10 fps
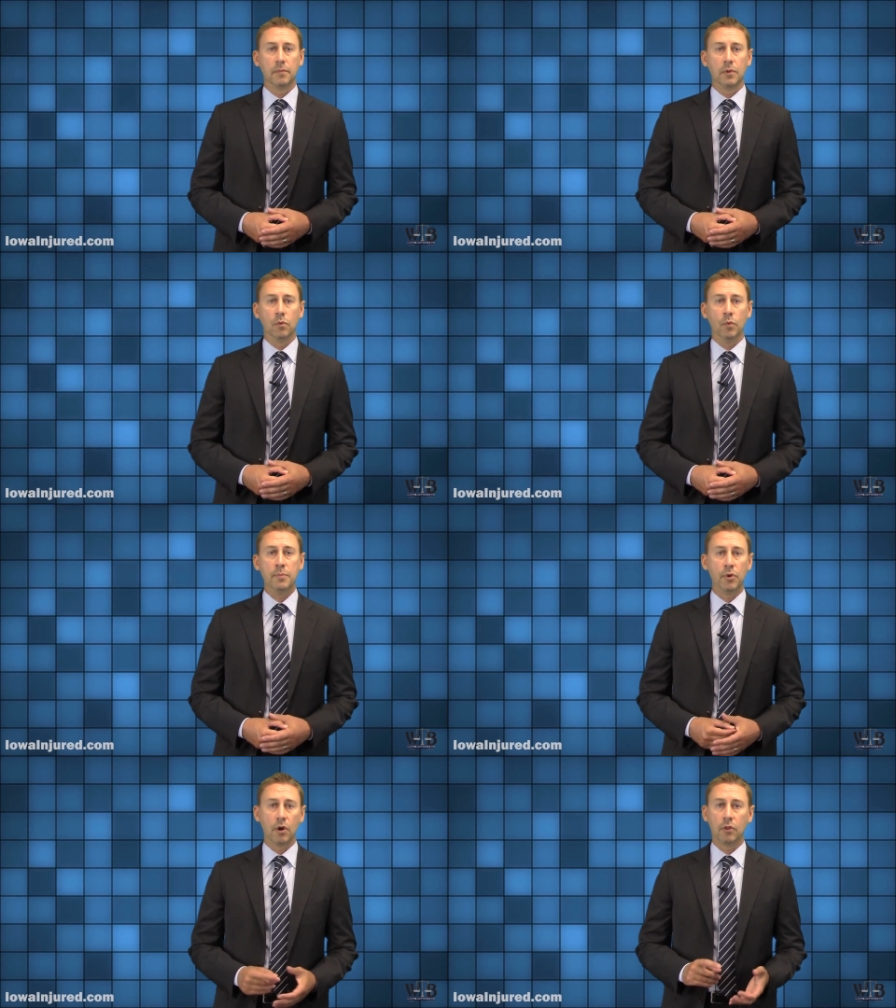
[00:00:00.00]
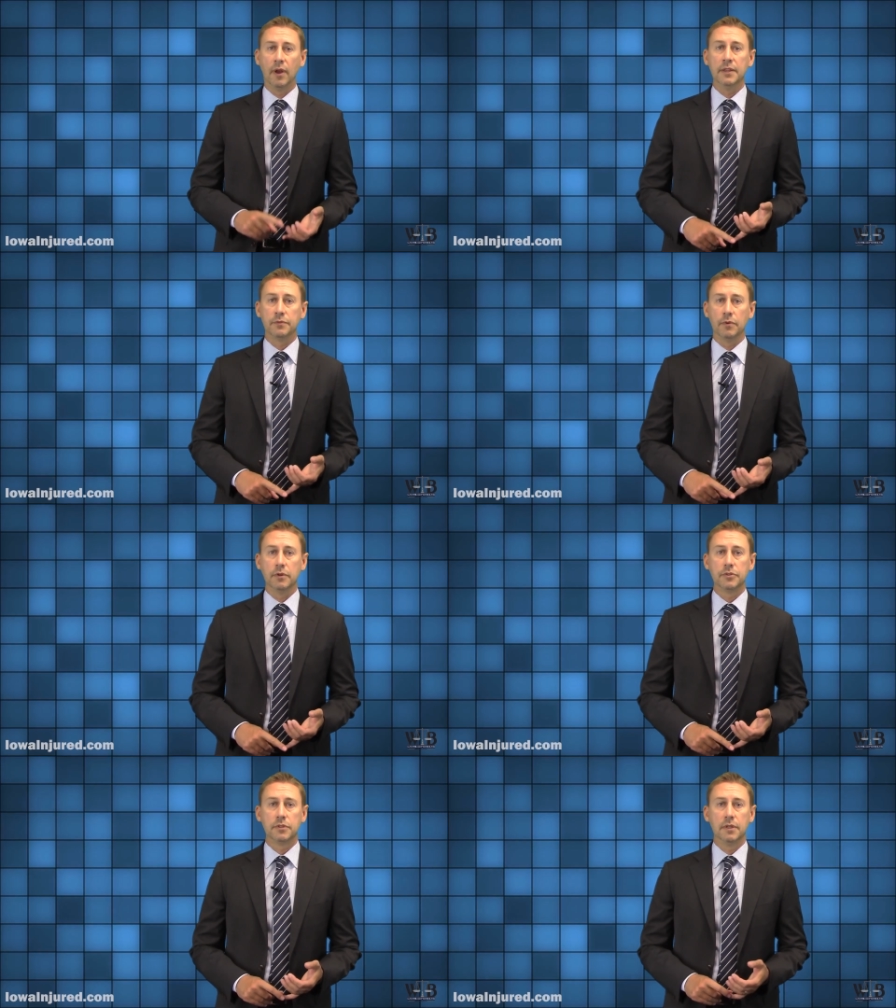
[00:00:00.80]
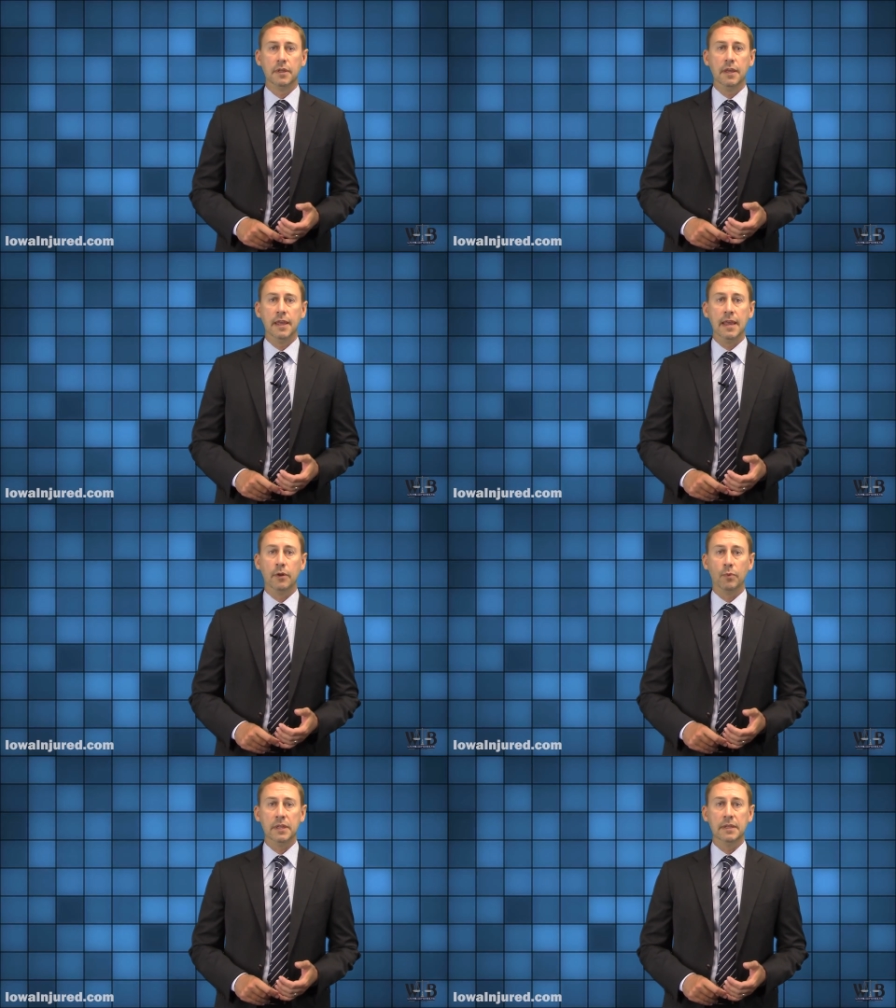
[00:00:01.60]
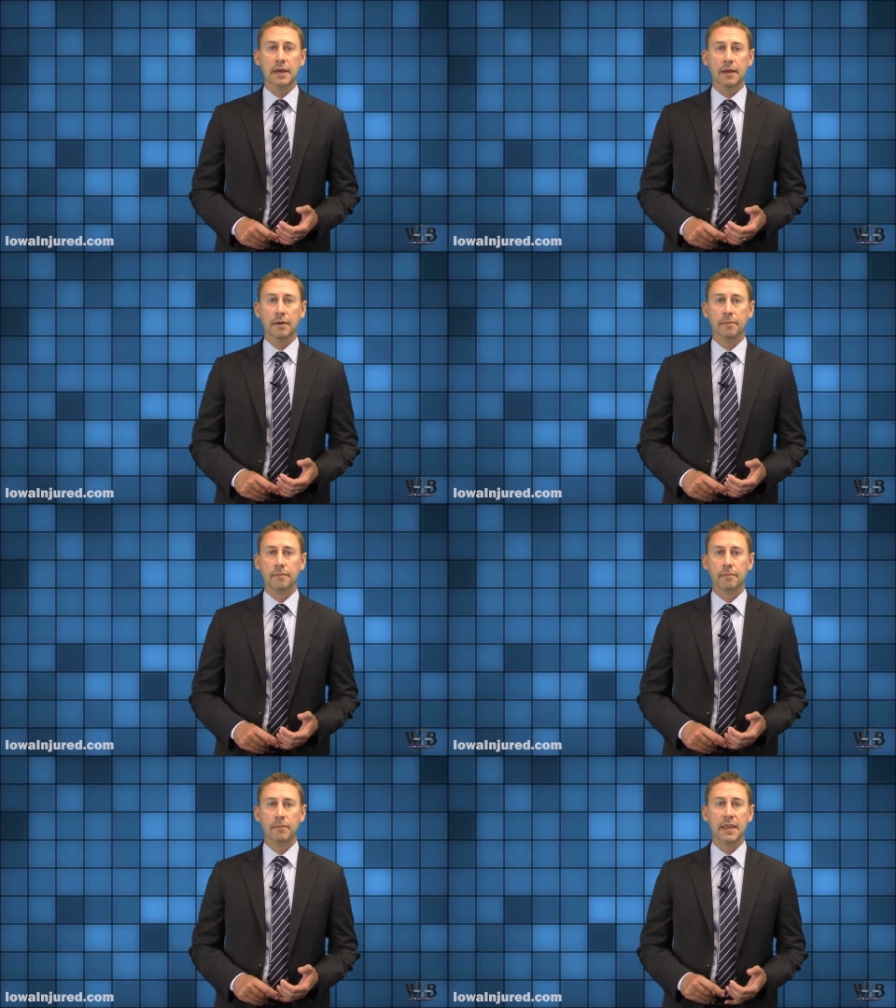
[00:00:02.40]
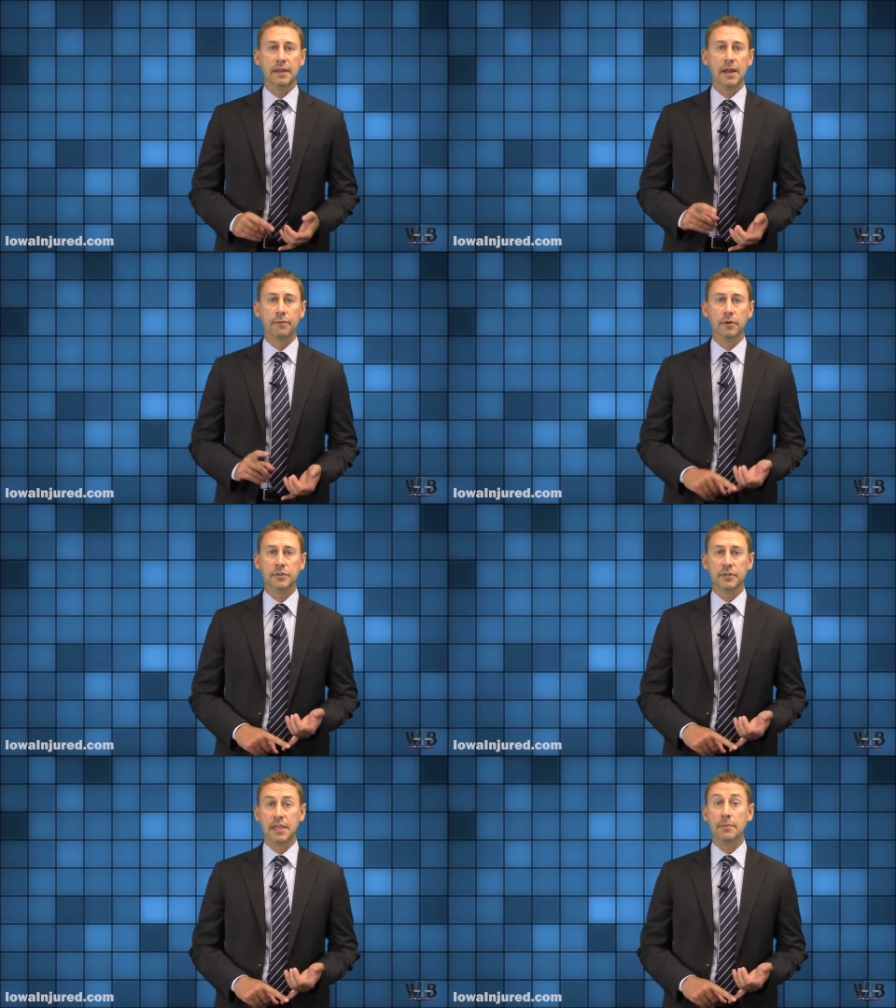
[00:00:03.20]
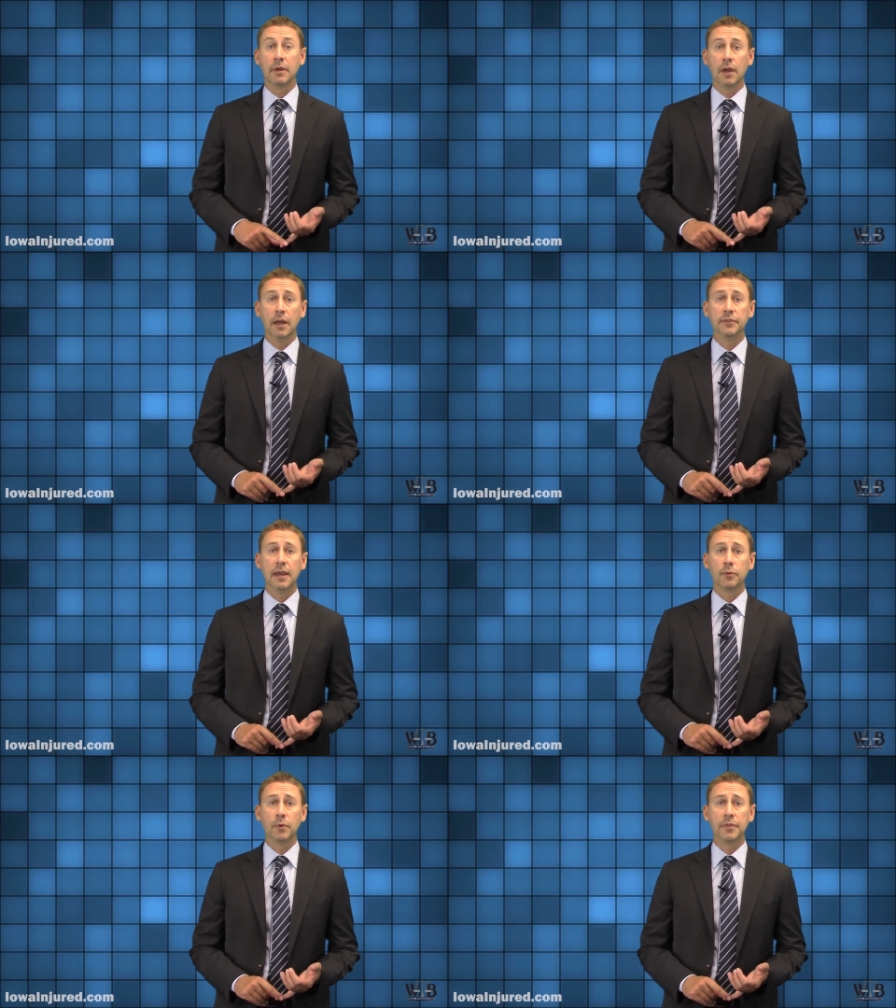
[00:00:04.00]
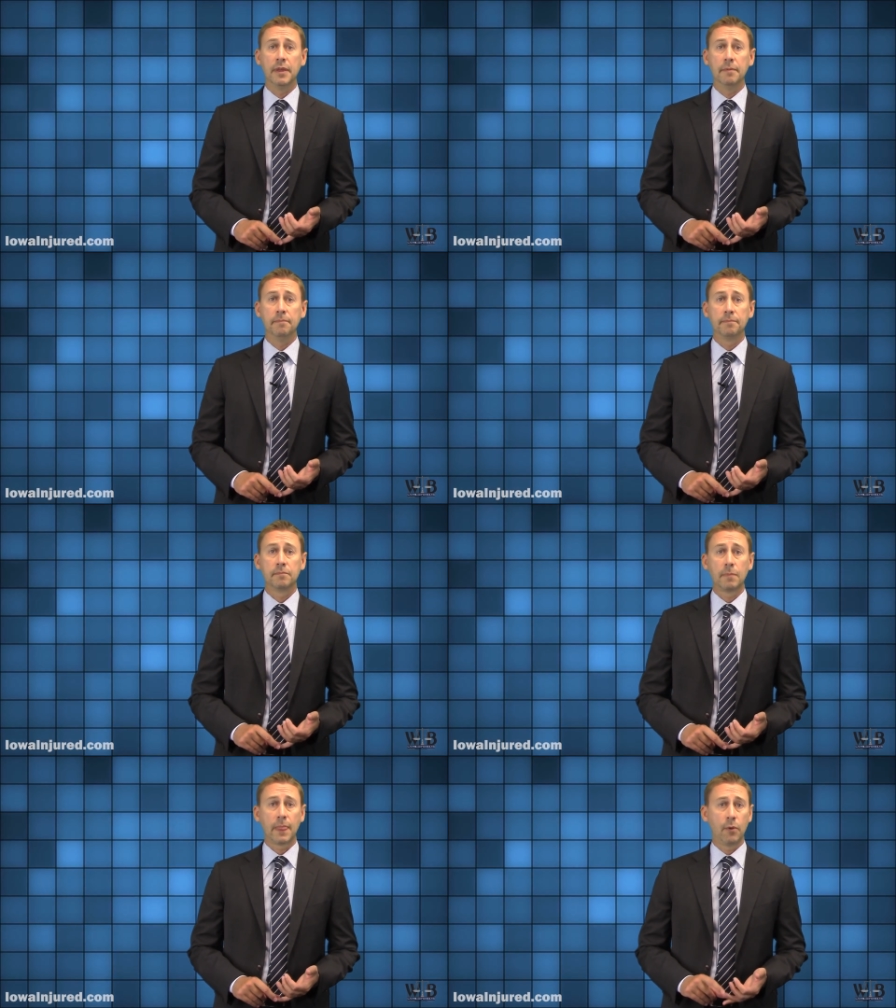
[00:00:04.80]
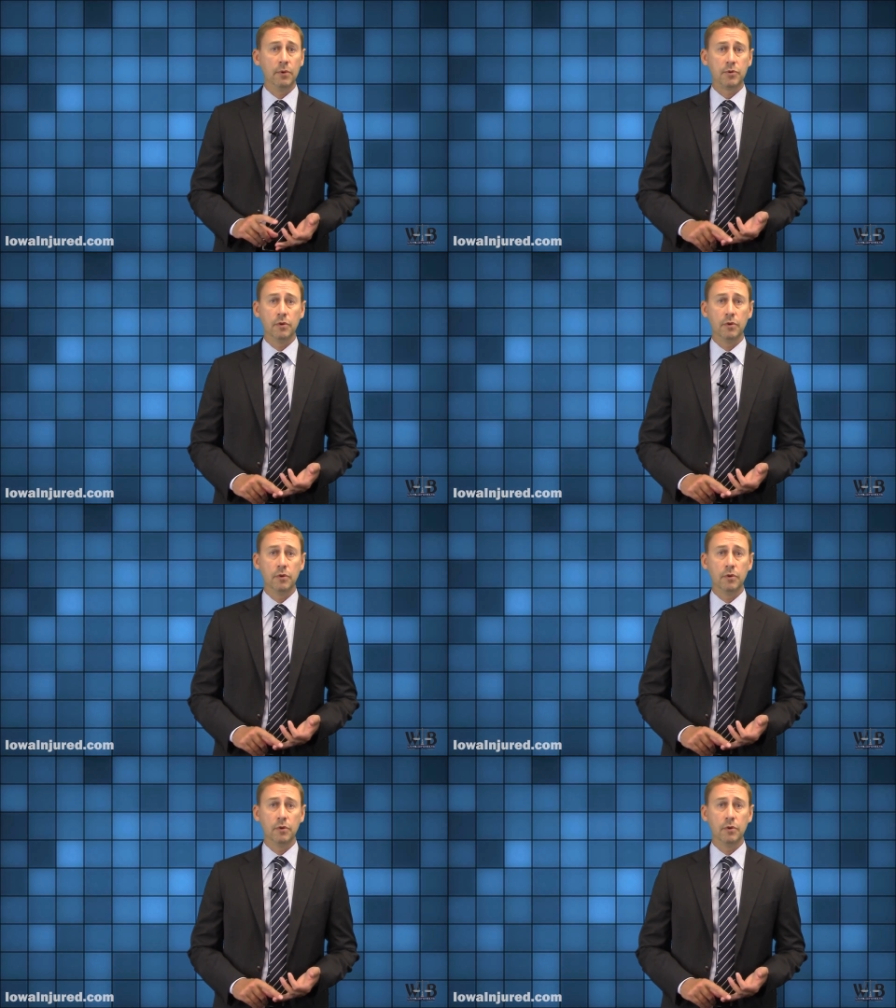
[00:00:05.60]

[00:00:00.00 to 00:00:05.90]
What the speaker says: we put our clients first, and we make an effort to keep in contact with them, return